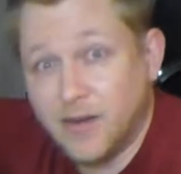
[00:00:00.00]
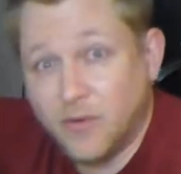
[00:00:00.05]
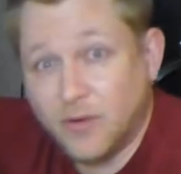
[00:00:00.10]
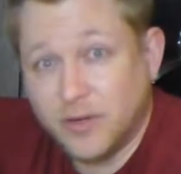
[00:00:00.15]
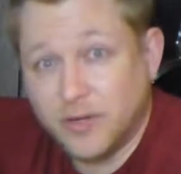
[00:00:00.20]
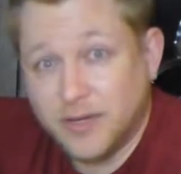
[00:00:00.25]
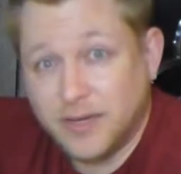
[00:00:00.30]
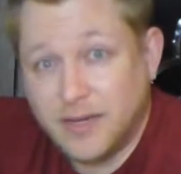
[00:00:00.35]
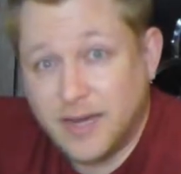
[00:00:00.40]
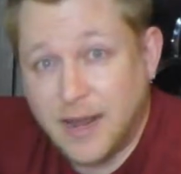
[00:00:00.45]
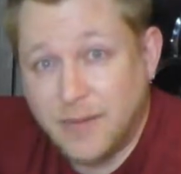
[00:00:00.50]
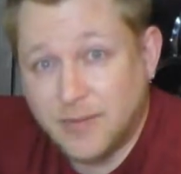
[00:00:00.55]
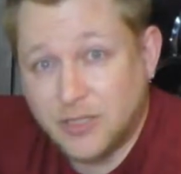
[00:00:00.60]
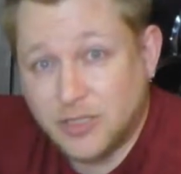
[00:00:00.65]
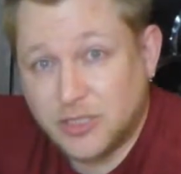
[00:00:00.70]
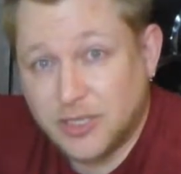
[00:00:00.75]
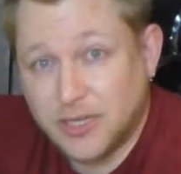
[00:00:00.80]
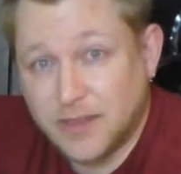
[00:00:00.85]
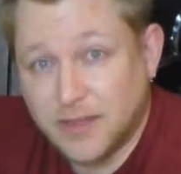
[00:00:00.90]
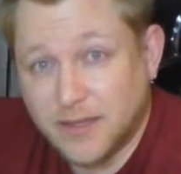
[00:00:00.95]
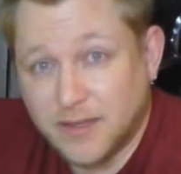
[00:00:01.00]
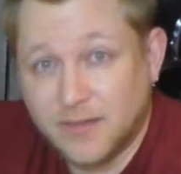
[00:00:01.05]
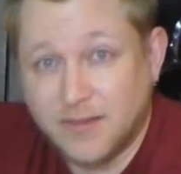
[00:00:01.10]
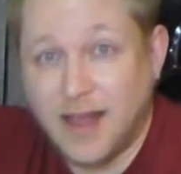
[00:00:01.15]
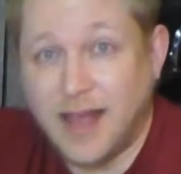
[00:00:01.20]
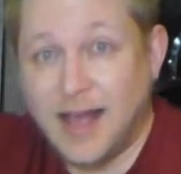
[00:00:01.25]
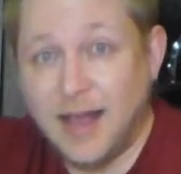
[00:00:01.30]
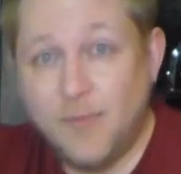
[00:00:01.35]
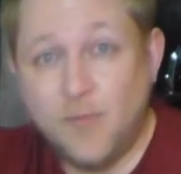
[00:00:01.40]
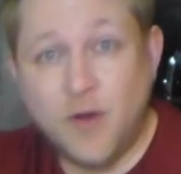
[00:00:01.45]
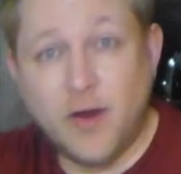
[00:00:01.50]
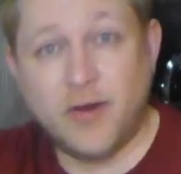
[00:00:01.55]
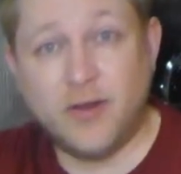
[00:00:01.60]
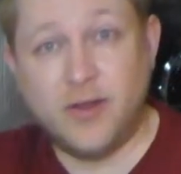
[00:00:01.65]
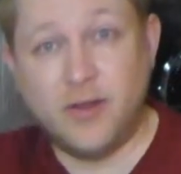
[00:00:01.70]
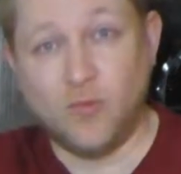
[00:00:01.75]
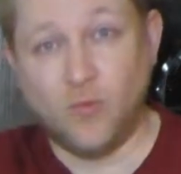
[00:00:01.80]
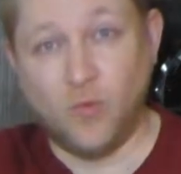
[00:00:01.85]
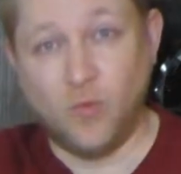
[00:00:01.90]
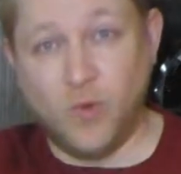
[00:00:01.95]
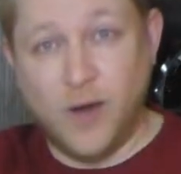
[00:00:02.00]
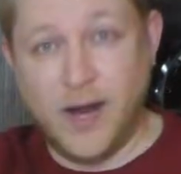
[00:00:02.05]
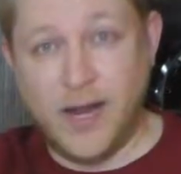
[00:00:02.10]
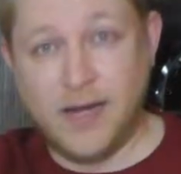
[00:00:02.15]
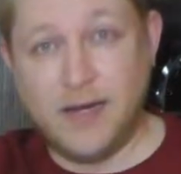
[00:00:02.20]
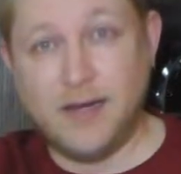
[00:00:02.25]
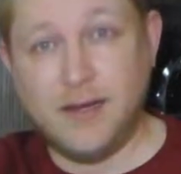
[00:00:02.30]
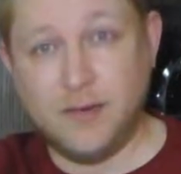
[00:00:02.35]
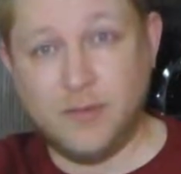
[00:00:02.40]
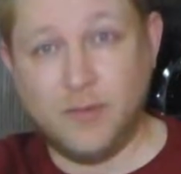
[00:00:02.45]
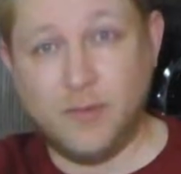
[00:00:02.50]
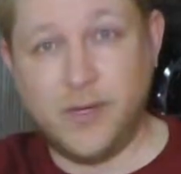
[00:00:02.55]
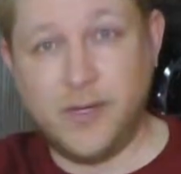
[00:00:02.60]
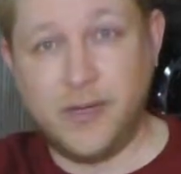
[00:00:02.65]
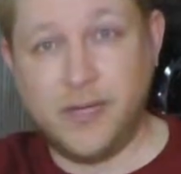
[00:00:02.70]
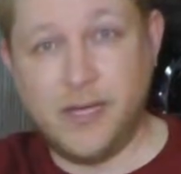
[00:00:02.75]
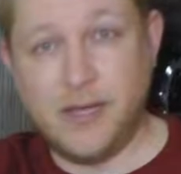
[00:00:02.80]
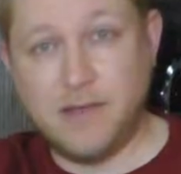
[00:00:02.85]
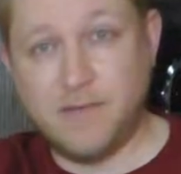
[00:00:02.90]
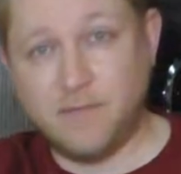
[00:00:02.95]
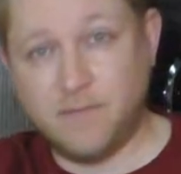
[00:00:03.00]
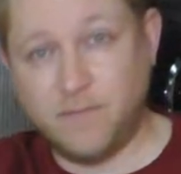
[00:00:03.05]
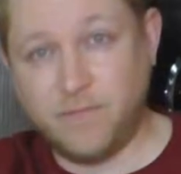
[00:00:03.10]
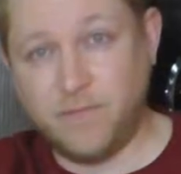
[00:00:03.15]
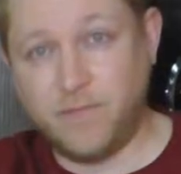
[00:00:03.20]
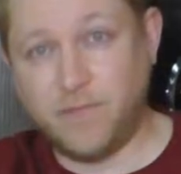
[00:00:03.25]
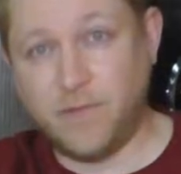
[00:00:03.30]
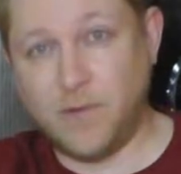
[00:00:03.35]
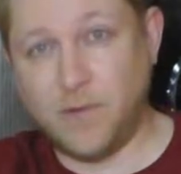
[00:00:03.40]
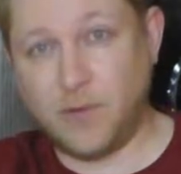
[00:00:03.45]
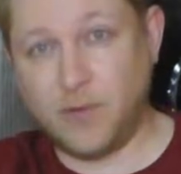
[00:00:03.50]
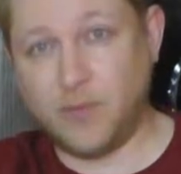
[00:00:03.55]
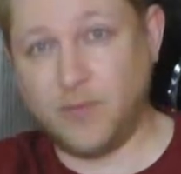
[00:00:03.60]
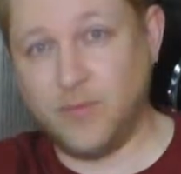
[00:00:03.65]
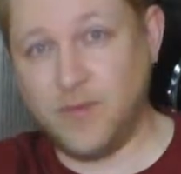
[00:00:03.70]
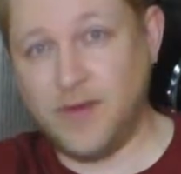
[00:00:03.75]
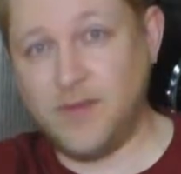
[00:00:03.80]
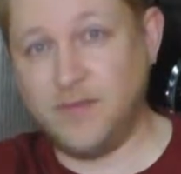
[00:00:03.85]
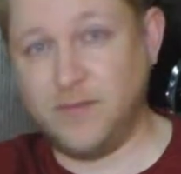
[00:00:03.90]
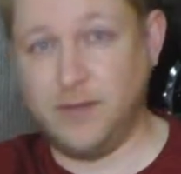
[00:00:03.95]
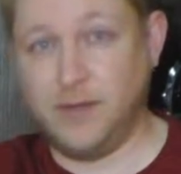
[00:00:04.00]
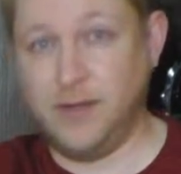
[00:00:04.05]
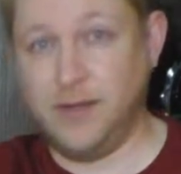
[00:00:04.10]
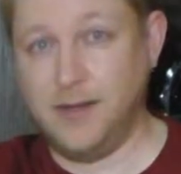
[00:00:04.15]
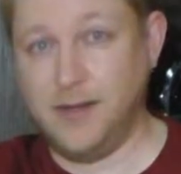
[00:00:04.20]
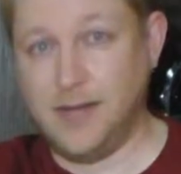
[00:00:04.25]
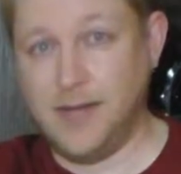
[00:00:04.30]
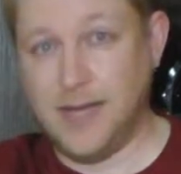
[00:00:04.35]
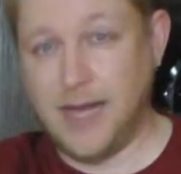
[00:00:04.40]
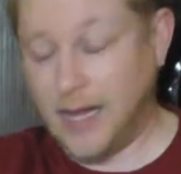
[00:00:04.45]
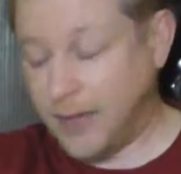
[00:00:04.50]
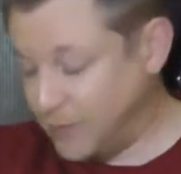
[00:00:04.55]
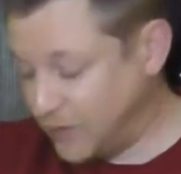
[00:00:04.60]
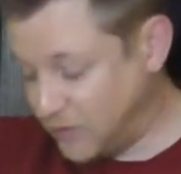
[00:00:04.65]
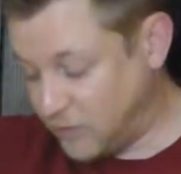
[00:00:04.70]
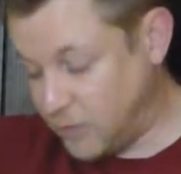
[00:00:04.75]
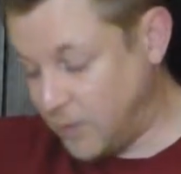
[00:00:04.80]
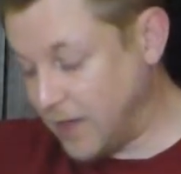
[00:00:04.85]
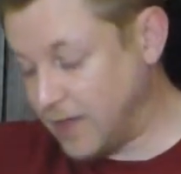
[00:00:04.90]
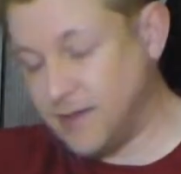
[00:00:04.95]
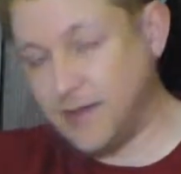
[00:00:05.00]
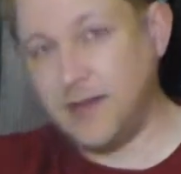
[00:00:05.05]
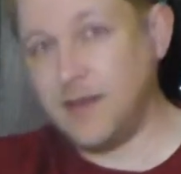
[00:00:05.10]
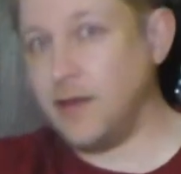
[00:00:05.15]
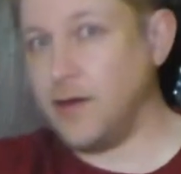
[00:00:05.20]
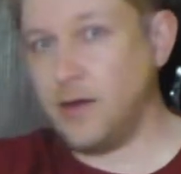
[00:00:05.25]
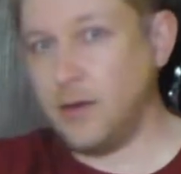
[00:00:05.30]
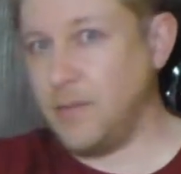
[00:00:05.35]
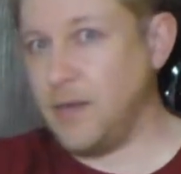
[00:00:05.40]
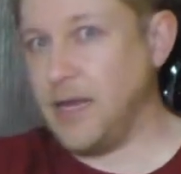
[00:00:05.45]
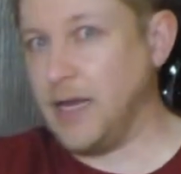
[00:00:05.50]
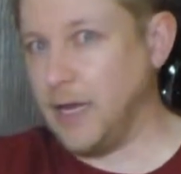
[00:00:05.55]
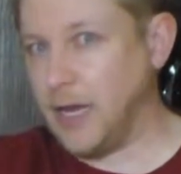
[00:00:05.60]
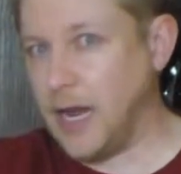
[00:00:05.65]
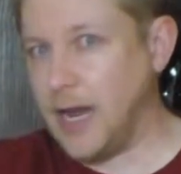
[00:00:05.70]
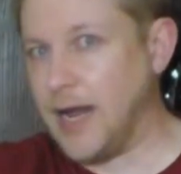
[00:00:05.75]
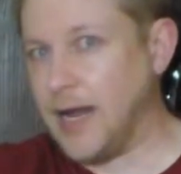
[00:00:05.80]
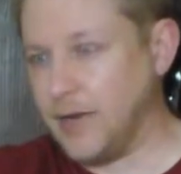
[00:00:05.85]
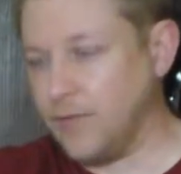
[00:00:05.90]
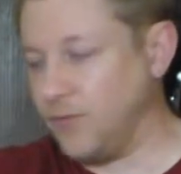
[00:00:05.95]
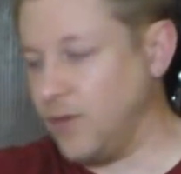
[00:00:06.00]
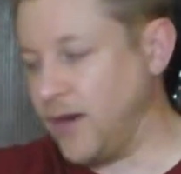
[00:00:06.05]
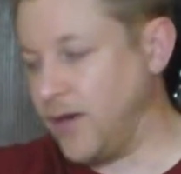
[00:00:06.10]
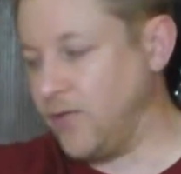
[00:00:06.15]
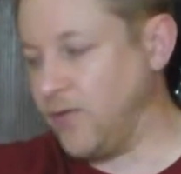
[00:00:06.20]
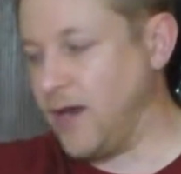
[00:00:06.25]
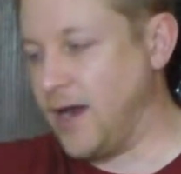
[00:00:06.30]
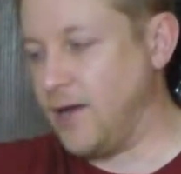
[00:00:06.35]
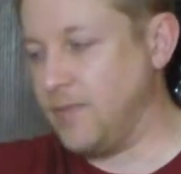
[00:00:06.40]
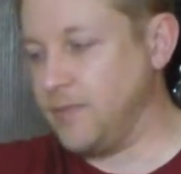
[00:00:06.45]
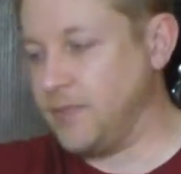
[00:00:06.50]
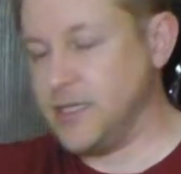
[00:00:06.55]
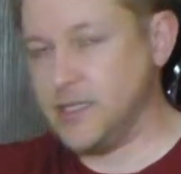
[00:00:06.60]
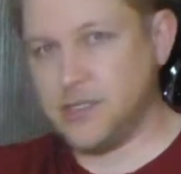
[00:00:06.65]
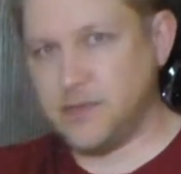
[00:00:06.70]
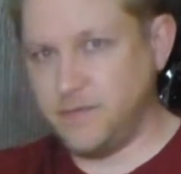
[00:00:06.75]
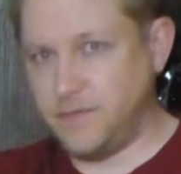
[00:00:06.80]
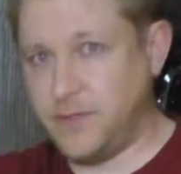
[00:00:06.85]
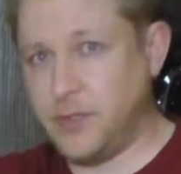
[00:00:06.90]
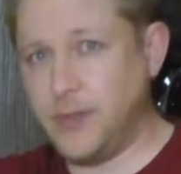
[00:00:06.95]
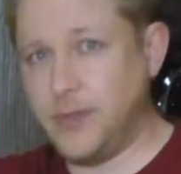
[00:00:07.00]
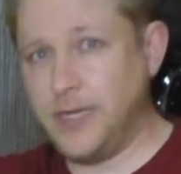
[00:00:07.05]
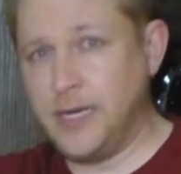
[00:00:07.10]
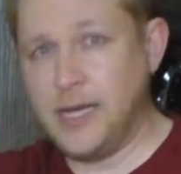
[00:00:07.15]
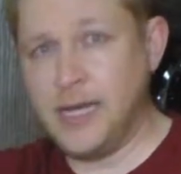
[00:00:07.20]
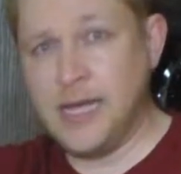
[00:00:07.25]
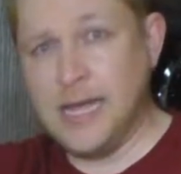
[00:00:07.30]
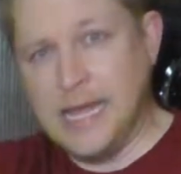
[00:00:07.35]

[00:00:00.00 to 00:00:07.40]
order to demonstrate this. I'm wearing red really for a reason. I'm expecting there to be a lot of red around because the fluid